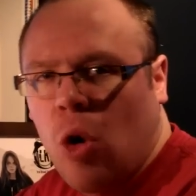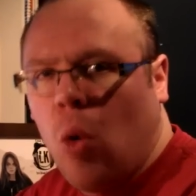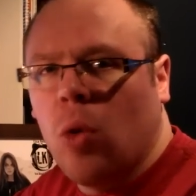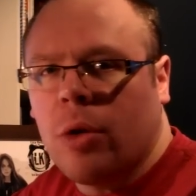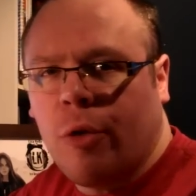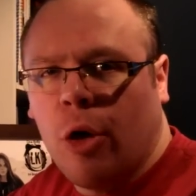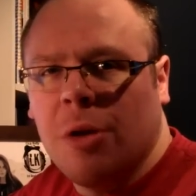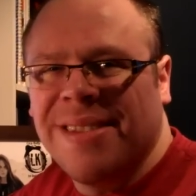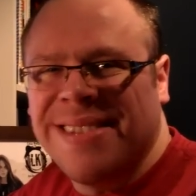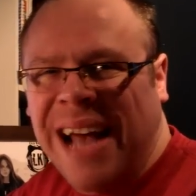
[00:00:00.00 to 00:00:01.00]
Cold
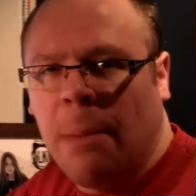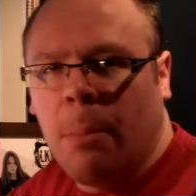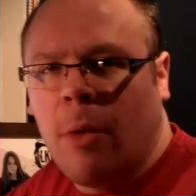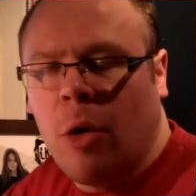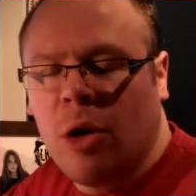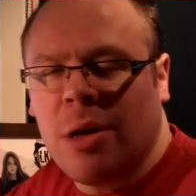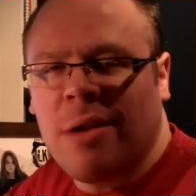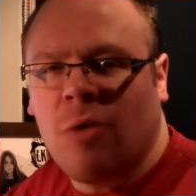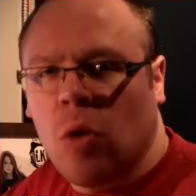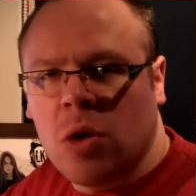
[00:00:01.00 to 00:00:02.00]
ground, damp ground,
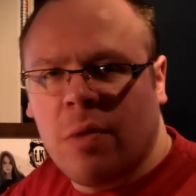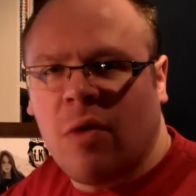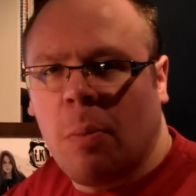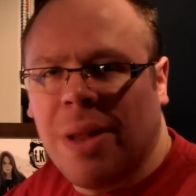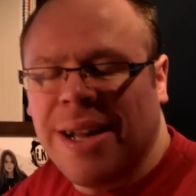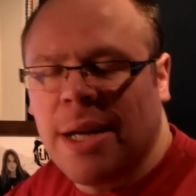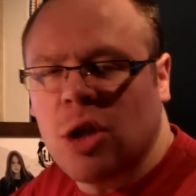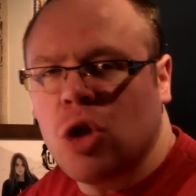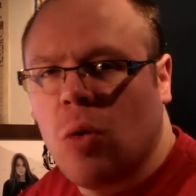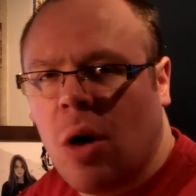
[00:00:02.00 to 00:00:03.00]
and of course we've got plenty of
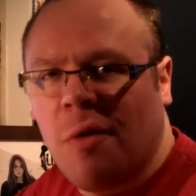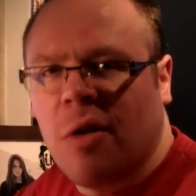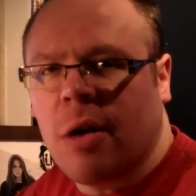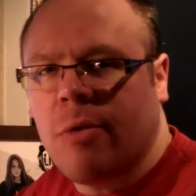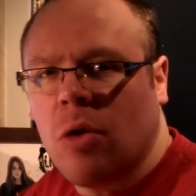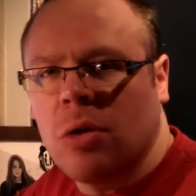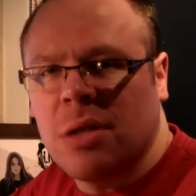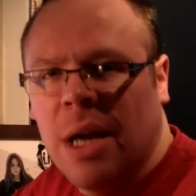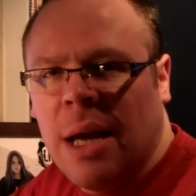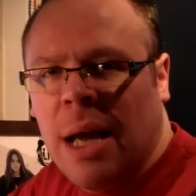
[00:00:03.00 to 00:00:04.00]
snow cover
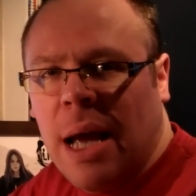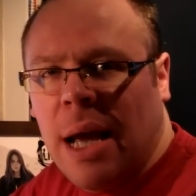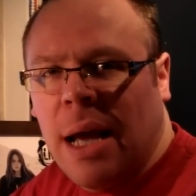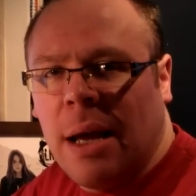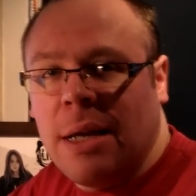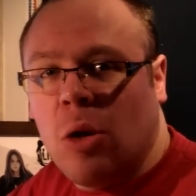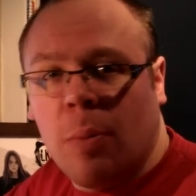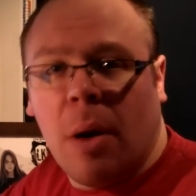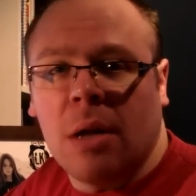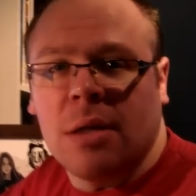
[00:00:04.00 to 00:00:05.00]
across
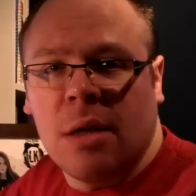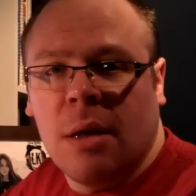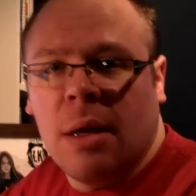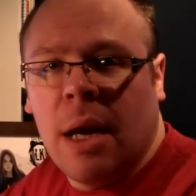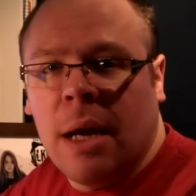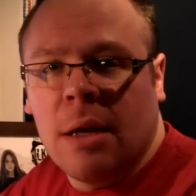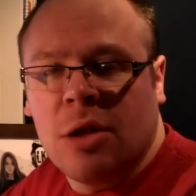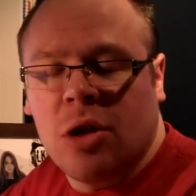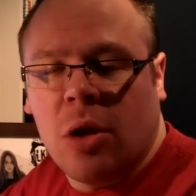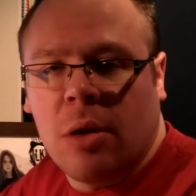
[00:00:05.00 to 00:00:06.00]
parts of
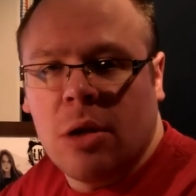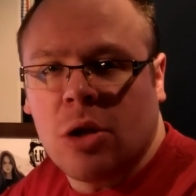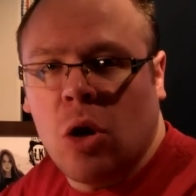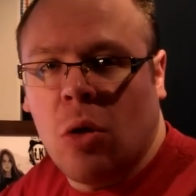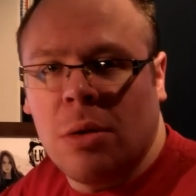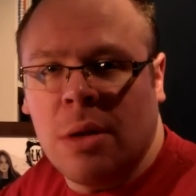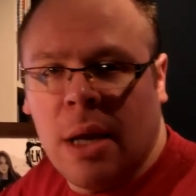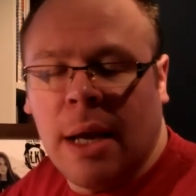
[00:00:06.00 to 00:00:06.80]
southern Scotland.